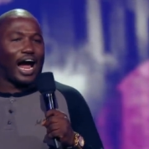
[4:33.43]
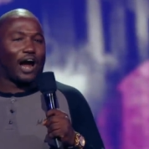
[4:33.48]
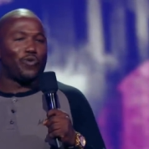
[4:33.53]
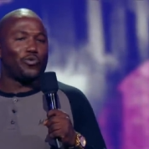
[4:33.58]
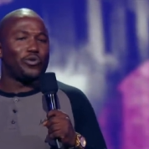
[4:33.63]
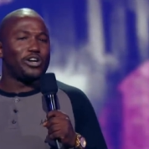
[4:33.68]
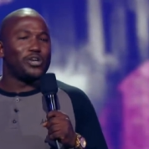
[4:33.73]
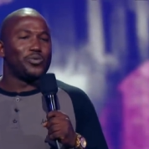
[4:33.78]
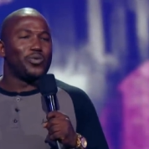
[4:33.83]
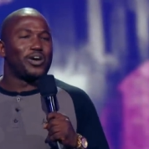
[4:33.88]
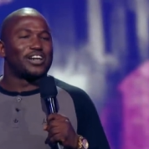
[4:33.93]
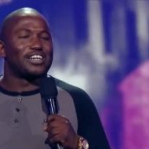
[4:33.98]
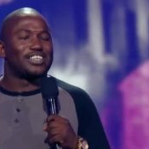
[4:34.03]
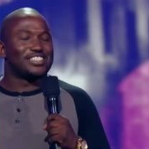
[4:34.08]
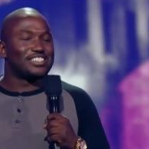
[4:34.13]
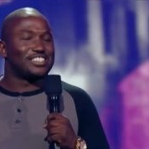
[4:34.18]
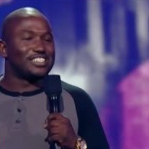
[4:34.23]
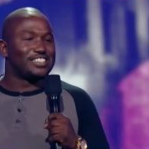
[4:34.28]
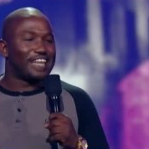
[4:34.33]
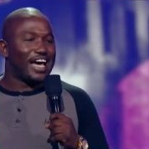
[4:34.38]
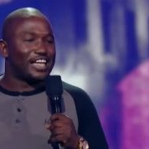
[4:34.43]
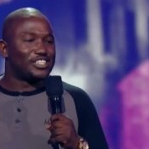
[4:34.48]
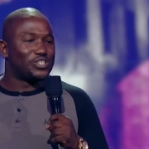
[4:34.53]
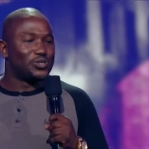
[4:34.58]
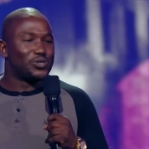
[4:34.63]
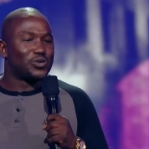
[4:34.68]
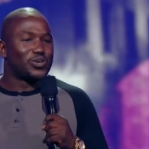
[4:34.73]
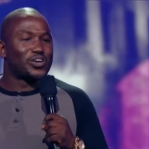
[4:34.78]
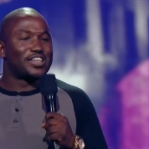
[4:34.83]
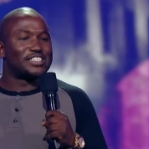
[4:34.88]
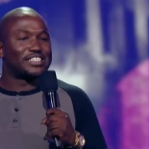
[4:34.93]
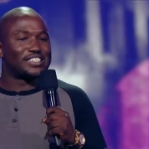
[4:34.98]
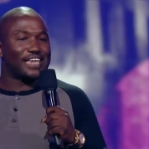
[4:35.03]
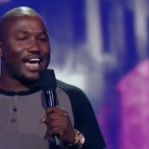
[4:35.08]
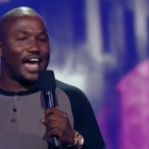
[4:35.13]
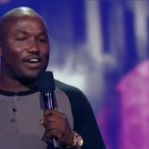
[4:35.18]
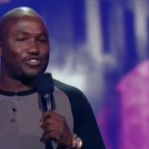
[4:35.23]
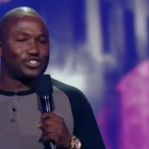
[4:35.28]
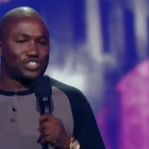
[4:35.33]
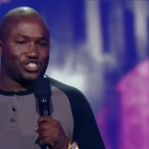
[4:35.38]
I really wanted to send that dude on a
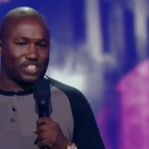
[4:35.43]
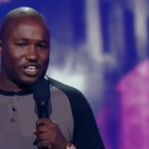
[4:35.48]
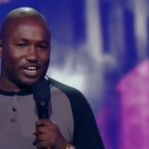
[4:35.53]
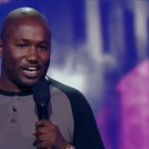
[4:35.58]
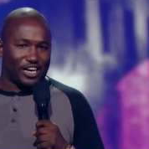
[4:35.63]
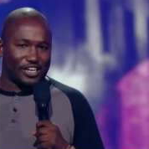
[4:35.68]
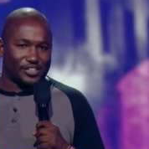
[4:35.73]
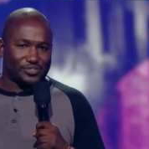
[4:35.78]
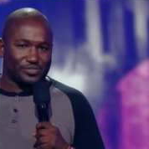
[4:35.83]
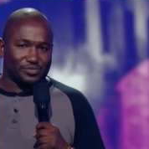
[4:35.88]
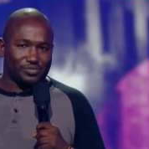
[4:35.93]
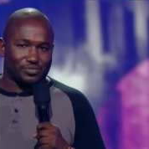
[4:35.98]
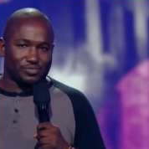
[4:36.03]
scavenger hunt.